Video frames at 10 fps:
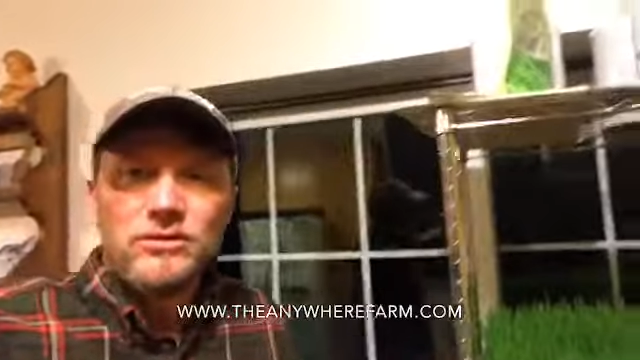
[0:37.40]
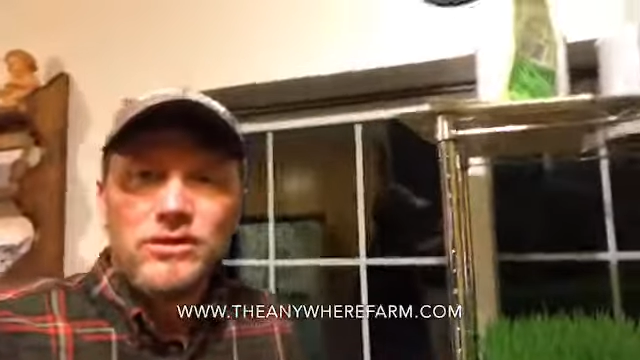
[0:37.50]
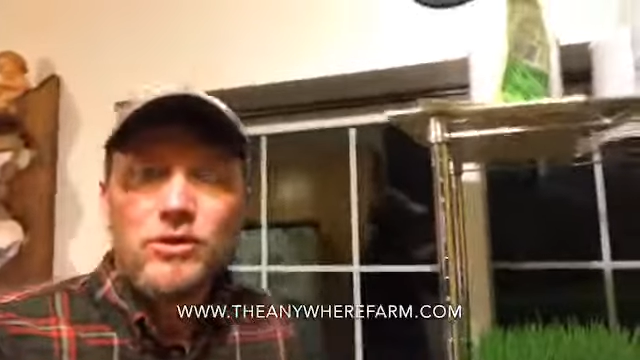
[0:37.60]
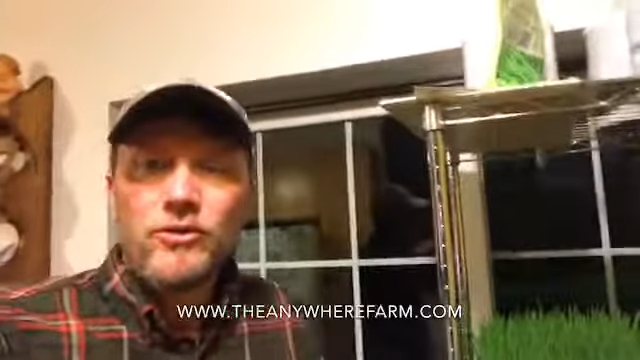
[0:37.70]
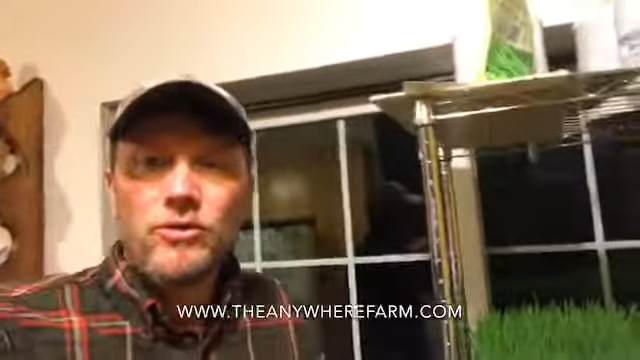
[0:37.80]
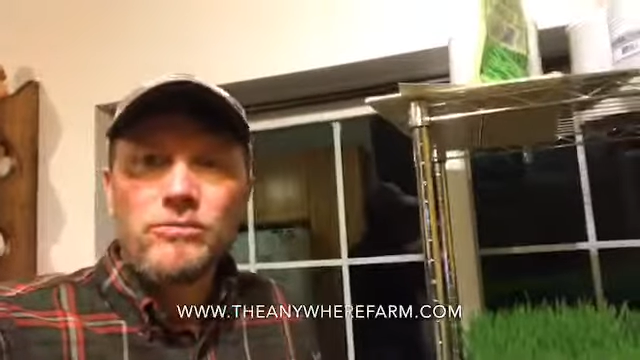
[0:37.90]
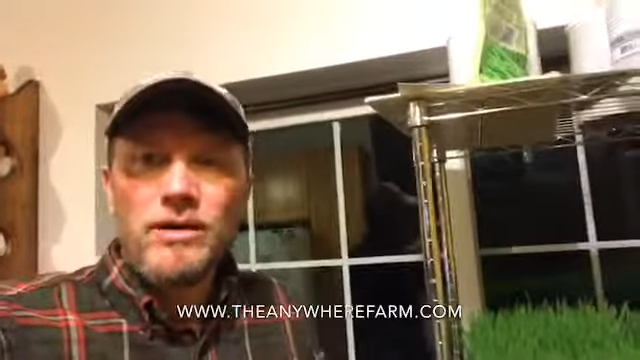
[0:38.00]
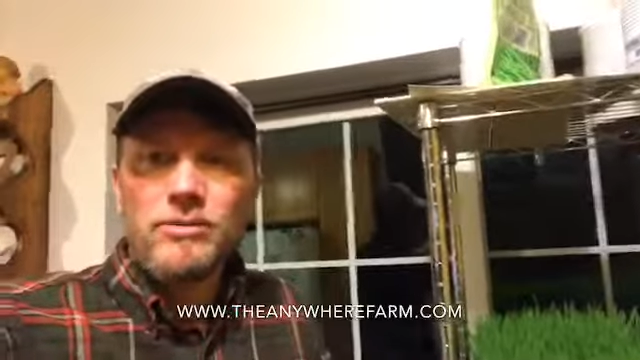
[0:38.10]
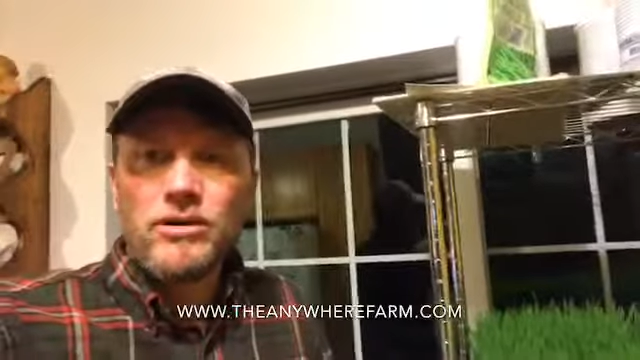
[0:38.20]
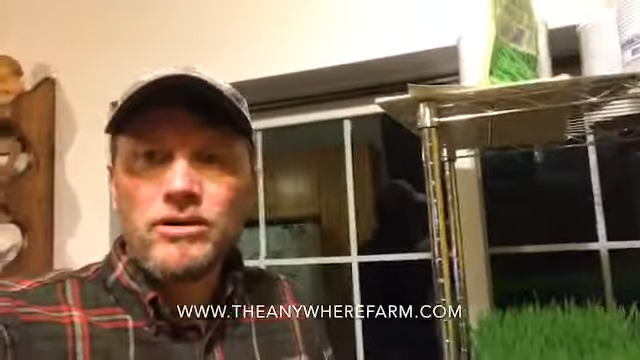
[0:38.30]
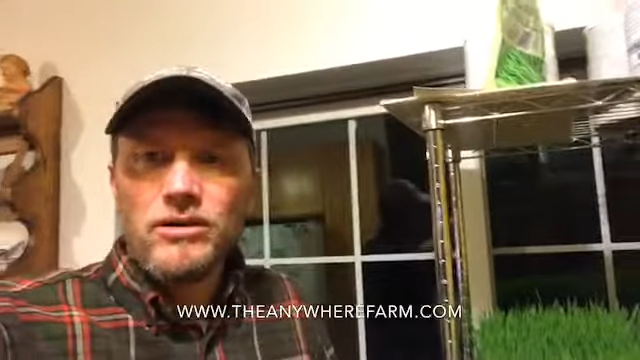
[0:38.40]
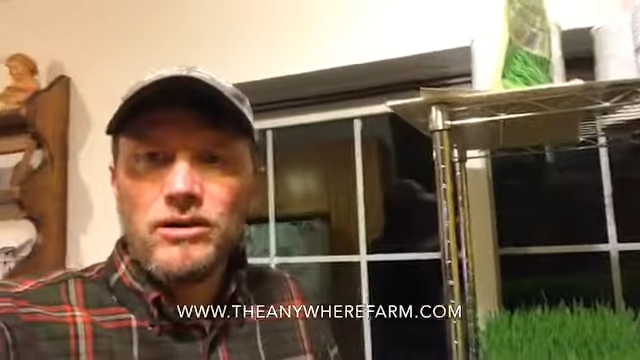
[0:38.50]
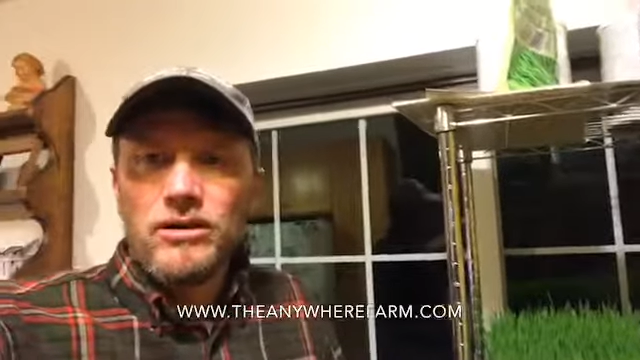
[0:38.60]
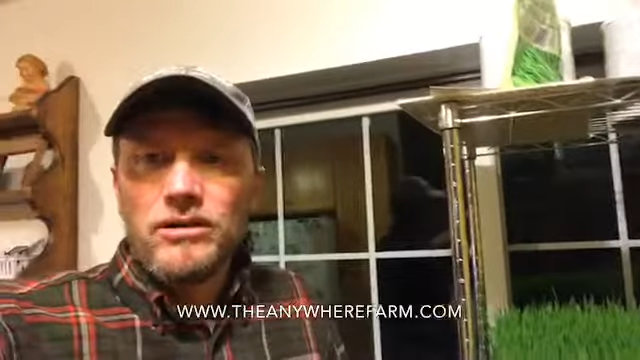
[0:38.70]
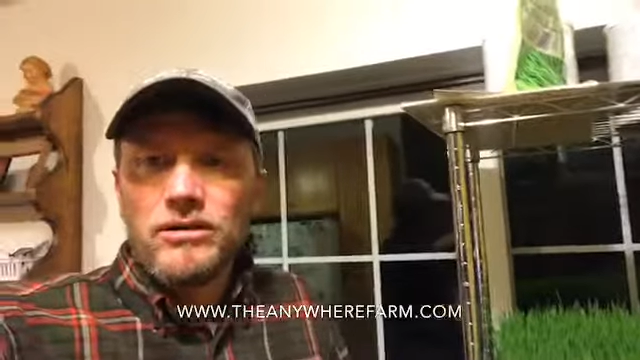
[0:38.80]
So if you remember,
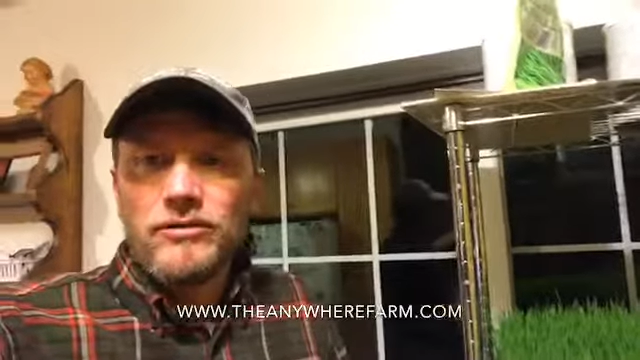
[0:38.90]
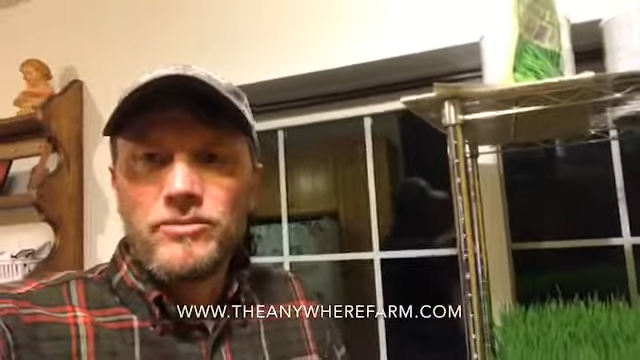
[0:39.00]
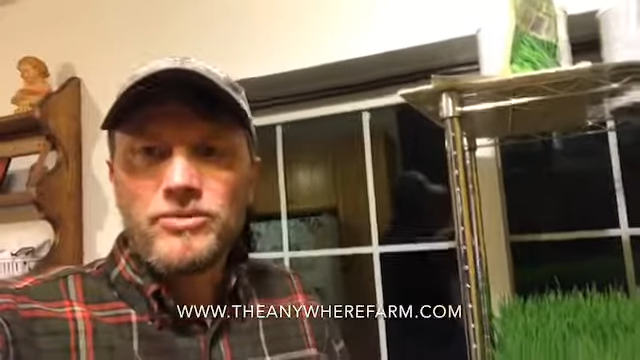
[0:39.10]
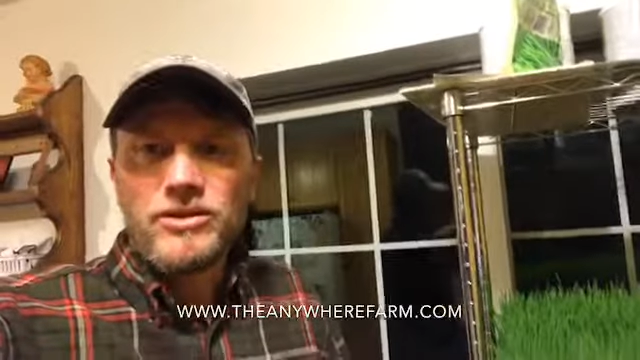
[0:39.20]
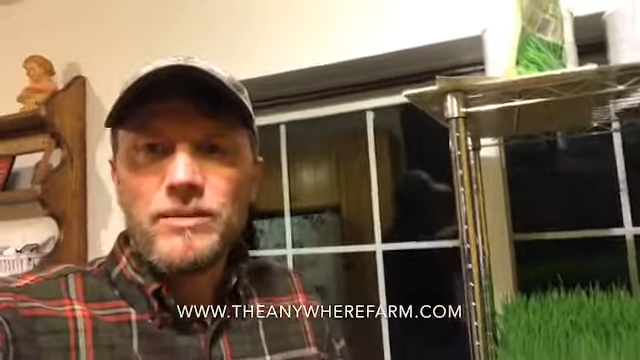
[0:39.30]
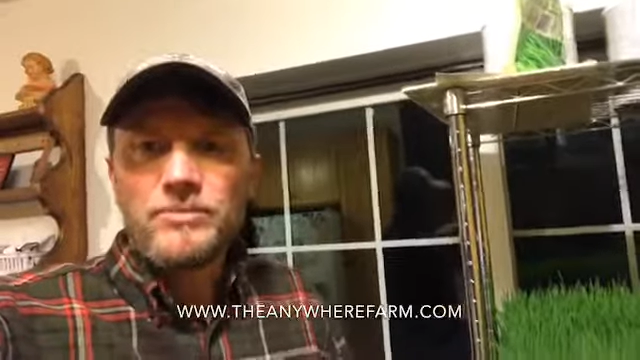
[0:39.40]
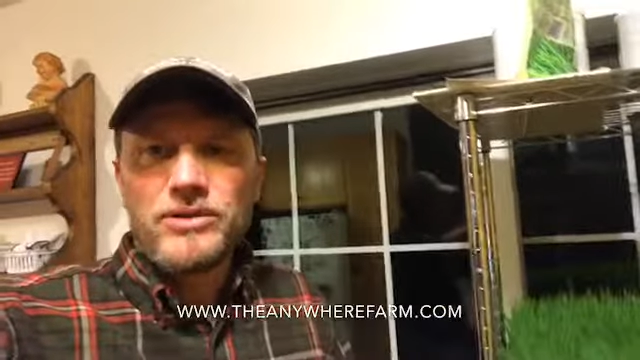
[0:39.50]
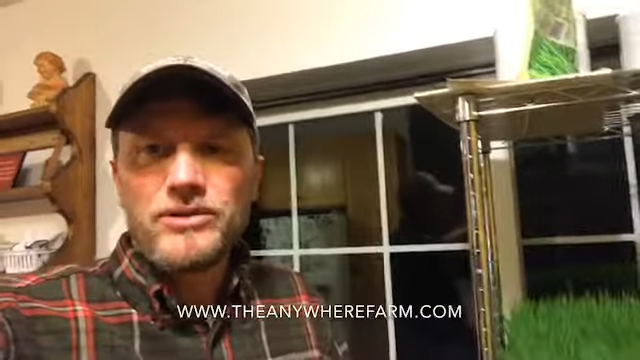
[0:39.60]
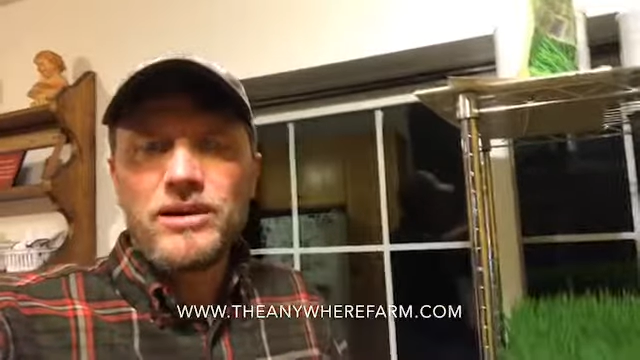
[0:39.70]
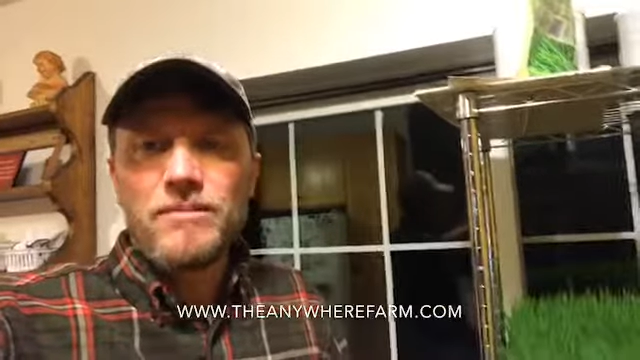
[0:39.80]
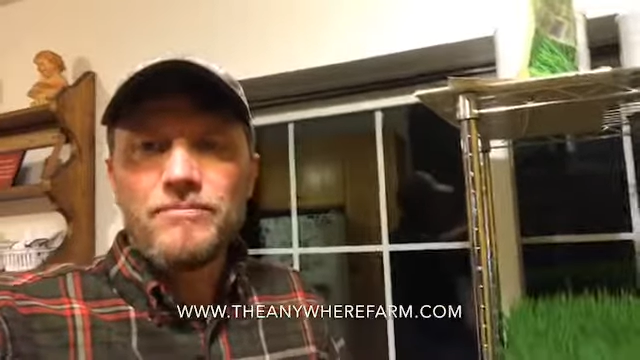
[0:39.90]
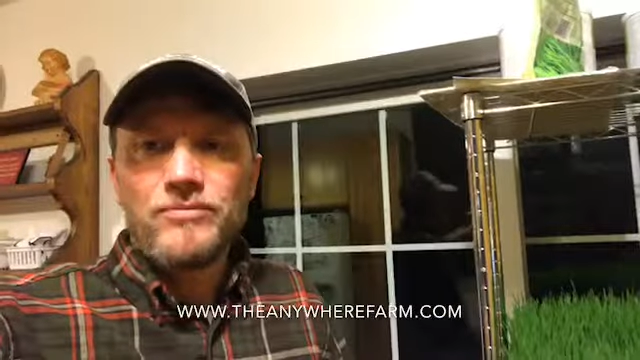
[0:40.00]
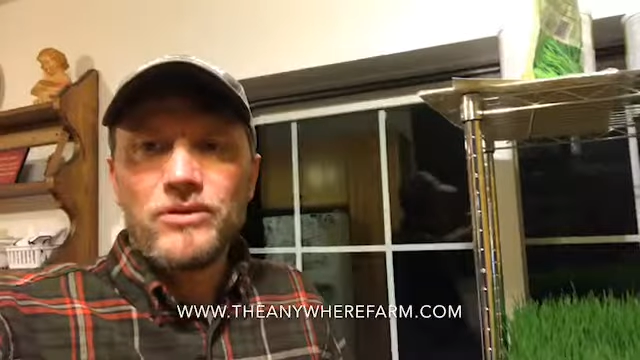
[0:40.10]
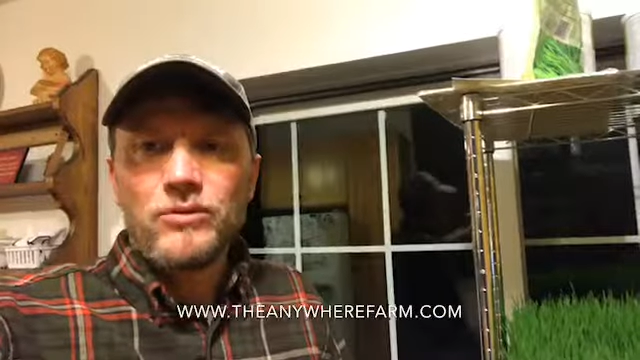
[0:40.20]
from step to step,